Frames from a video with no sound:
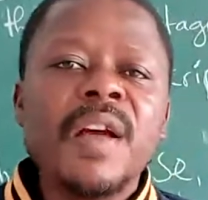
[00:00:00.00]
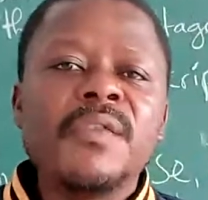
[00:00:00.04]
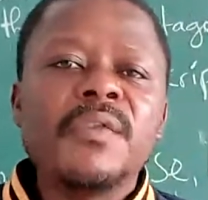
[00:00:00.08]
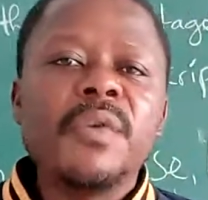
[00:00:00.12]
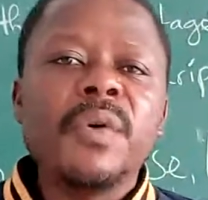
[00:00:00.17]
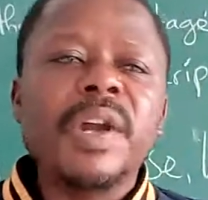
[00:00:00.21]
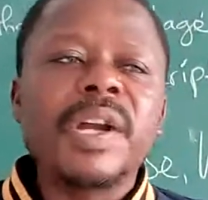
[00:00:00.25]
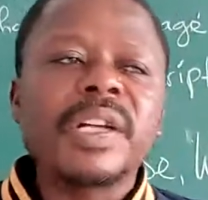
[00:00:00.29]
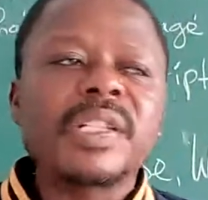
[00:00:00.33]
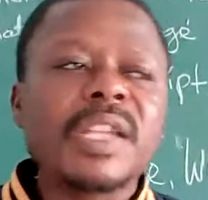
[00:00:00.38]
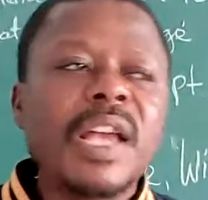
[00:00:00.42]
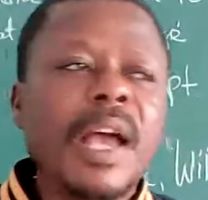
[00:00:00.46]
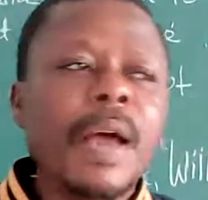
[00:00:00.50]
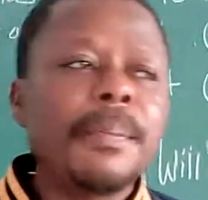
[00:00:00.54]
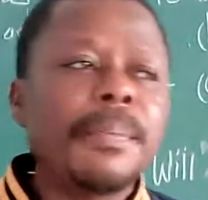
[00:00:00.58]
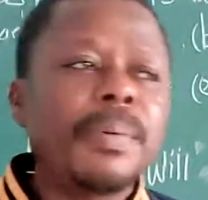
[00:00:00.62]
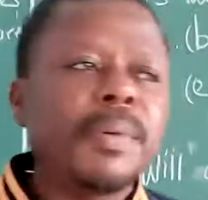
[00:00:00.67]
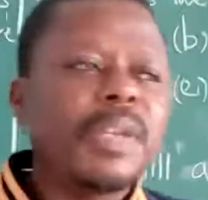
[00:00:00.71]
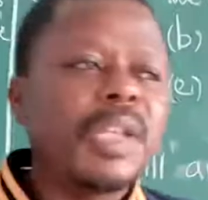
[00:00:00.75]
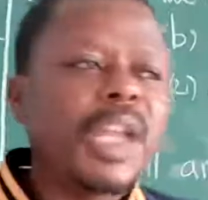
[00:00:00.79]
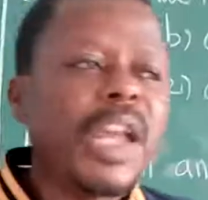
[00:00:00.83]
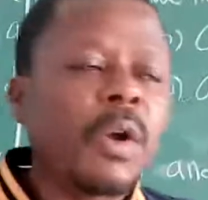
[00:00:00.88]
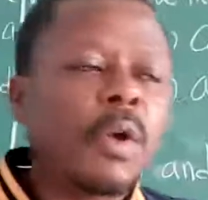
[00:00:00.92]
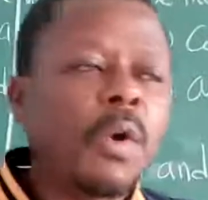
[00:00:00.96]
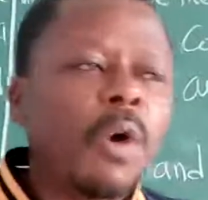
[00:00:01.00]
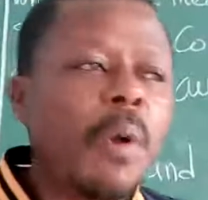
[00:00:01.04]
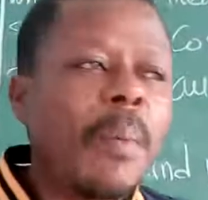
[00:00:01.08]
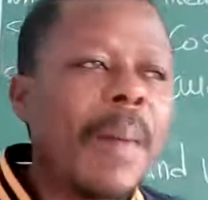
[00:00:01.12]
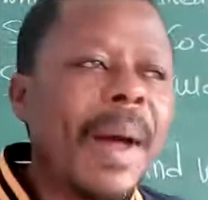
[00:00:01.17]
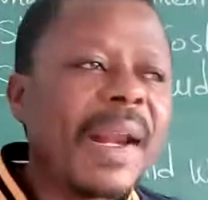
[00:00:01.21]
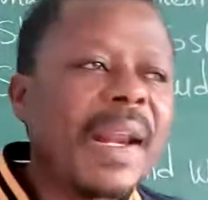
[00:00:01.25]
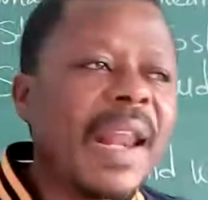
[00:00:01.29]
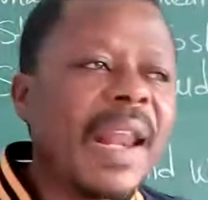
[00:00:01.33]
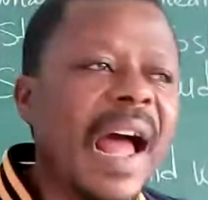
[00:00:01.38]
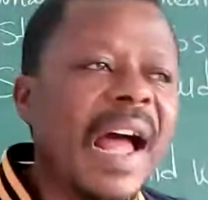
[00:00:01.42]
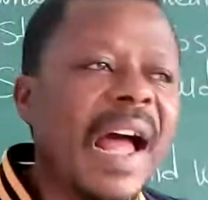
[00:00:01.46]
For example, the
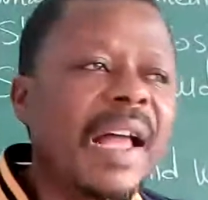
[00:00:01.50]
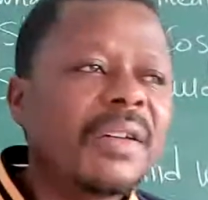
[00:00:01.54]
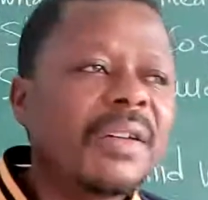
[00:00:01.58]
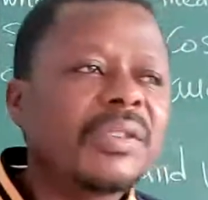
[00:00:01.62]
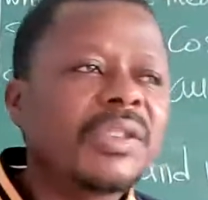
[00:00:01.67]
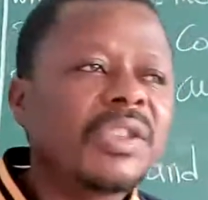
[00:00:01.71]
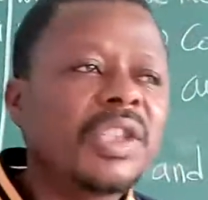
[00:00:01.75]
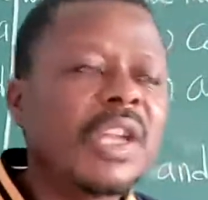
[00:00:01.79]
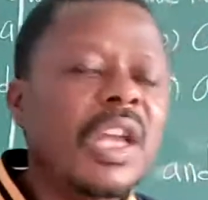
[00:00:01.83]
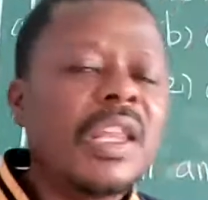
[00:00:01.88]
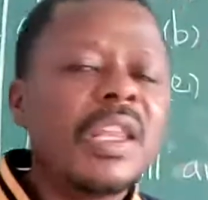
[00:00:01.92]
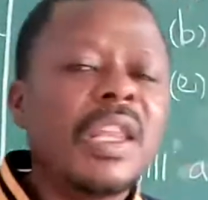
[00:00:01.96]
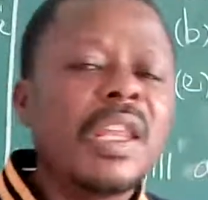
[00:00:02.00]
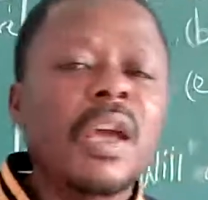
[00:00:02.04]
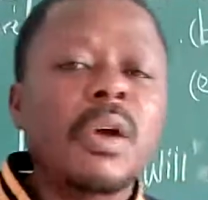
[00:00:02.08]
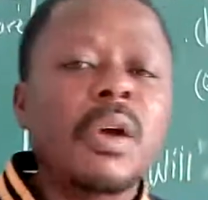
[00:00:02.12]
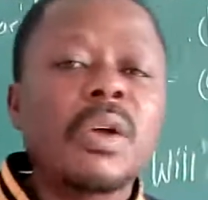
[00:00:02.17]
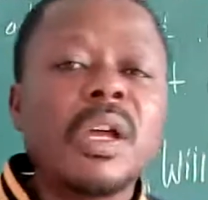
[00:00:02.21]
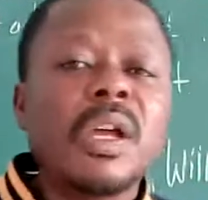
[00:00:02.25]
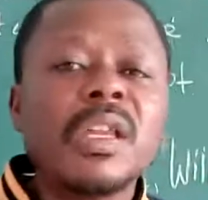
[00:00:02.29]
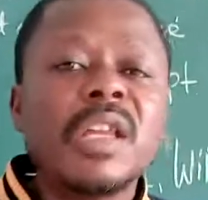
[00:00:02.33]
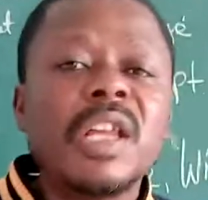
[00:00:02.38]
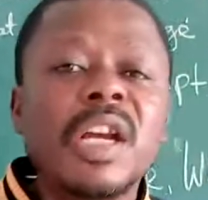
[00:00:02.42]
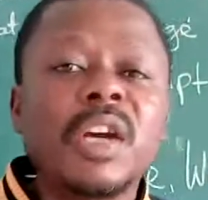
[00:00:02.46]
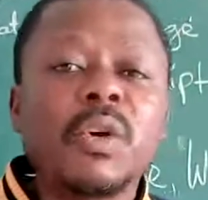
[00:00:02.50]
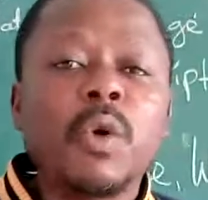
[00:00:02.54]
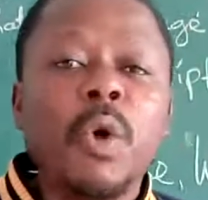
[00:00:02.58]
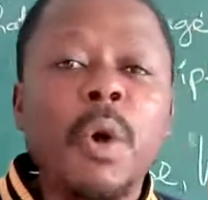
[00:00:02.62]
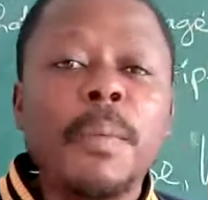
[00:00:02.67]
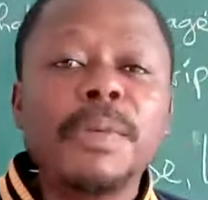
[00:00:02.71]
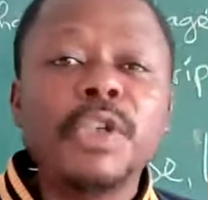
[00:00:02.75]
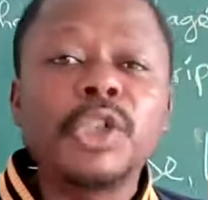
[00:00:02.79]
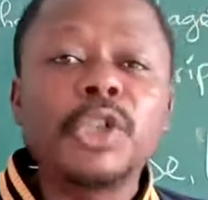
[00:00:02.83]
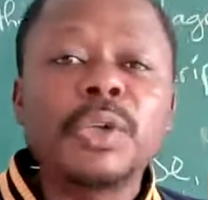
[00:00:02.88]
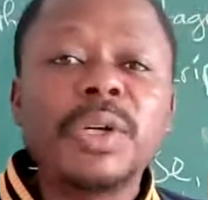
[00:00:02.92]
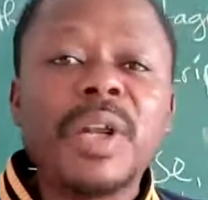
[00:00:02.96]
commandant, the
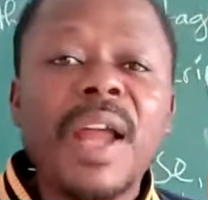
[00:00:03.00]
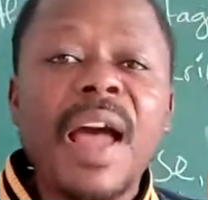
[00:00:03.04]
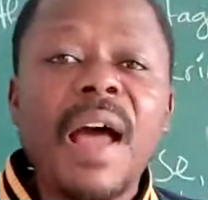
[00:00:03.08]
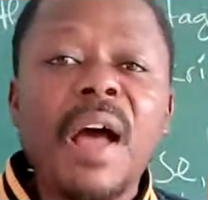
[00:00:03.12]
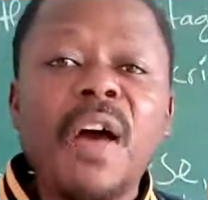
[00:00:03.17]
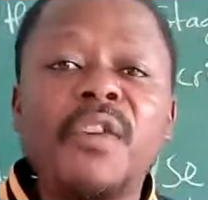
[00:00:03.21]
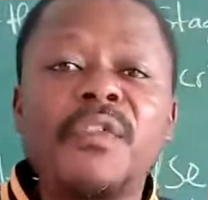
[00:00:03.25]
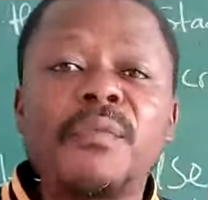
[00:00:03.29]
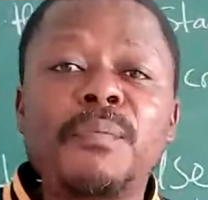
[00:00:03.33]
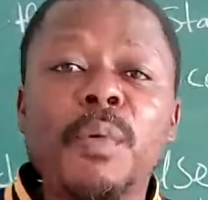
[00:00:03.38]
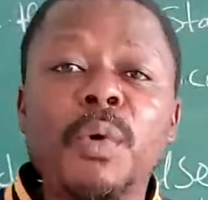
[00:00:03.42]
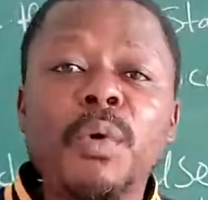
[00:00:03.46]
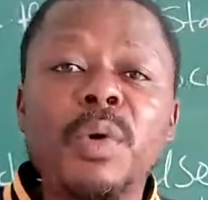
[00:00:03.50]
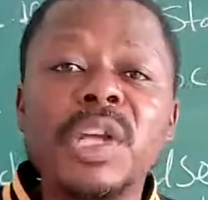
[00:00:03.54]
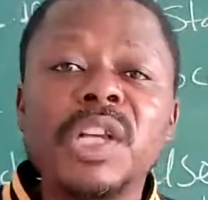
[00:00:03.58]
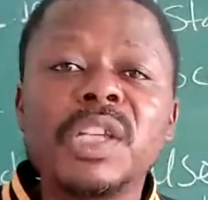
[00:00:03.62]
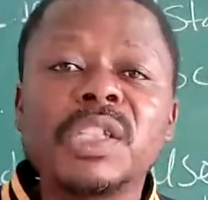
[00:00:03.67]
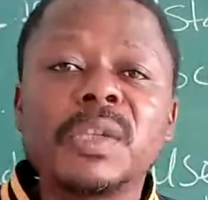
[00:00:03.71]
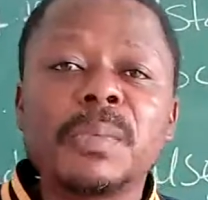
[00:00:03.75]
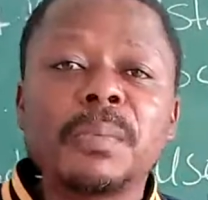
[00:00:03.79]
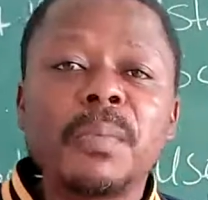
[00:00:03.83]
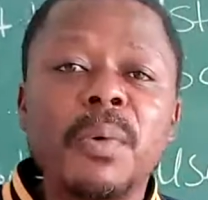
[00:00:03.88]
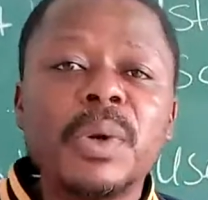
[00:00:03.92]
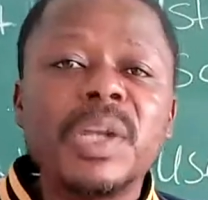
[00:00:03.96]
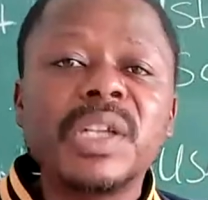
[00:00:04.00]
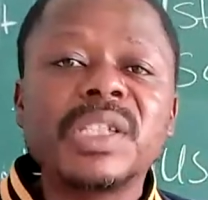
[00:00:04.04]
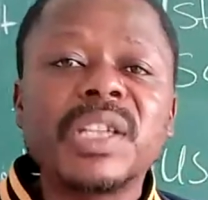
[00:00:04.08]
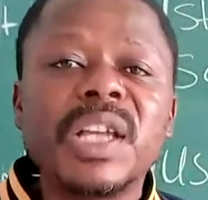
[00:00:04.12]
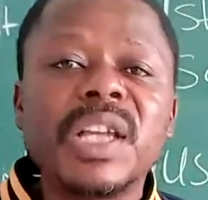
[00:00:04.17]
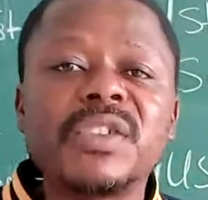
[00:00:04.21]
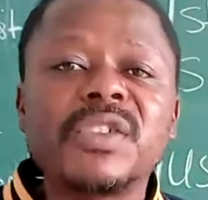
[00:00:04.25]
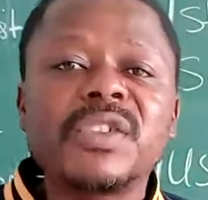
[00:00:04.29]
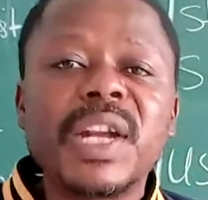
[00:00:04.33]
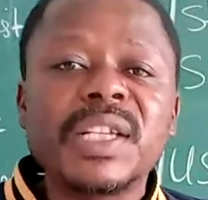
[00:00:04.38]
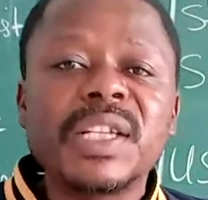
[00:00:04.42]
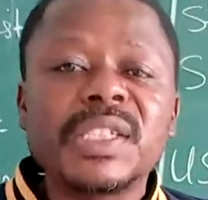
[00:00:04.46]
commissioner of police, Police
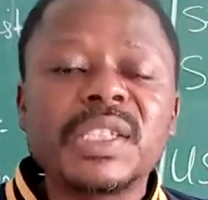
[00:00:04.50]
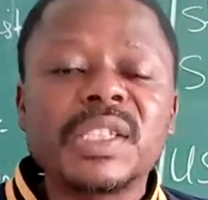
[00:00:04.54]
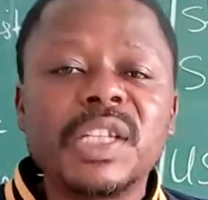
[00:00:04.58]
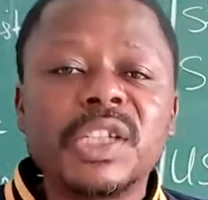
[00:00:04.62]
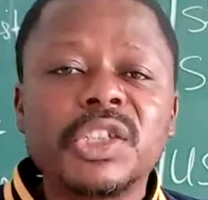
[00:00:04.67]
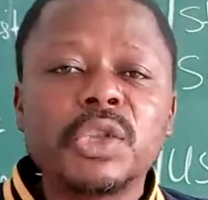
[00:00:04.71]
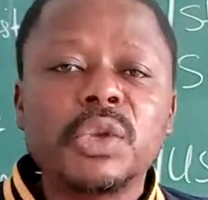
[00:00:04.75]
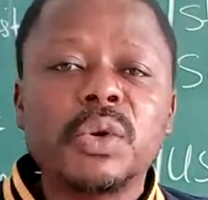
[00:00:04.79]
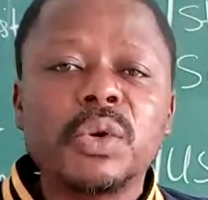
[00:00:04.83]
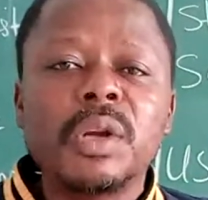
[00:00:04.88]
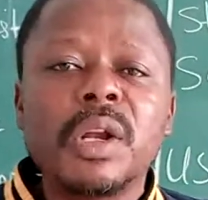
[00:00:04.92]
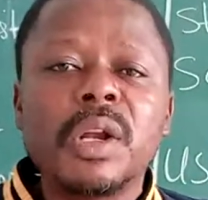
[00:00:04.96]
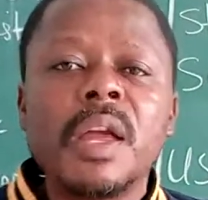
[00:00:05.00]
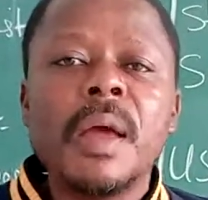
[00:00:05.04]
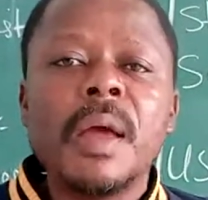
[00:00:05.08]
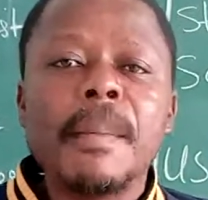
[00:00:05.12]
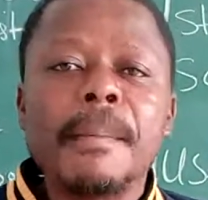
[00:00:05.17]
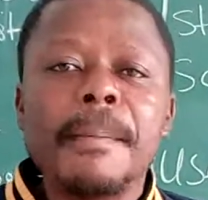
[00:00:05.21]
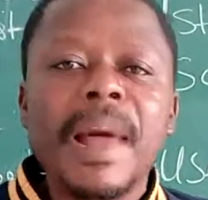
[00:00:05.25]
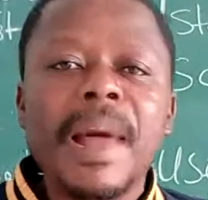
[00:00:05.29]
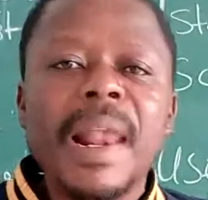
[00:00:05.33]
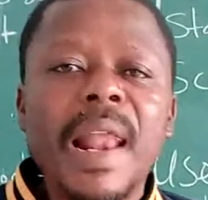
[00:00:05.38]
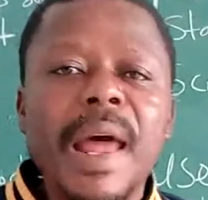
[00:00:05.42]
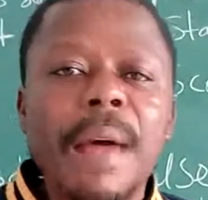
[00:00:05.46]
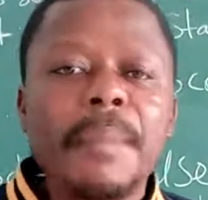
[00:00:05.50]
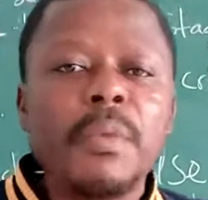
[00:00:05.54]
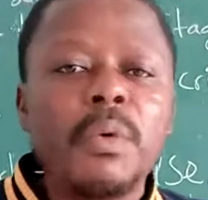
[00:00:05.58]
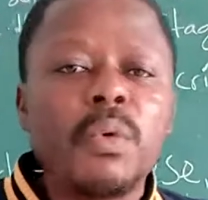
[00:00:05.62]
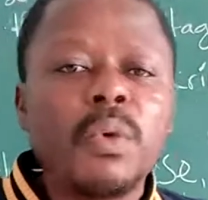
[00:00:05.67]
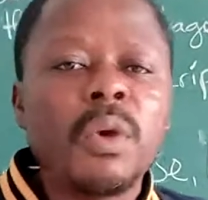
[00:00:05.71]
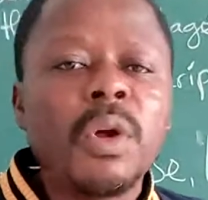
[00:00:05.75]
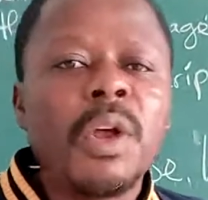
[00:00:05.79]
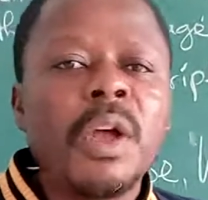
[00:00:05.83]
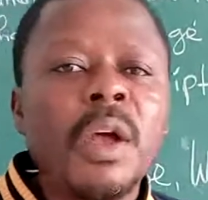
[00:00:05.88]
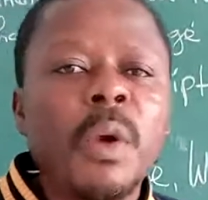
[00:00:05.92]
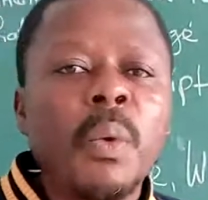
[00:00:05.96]
Central Station,
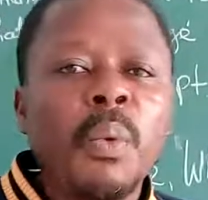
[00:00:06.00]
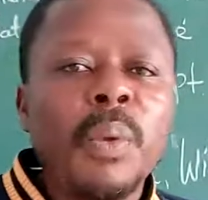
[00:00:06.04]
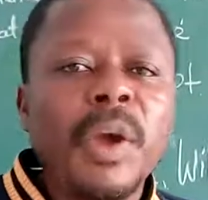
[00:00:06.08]
Malabo.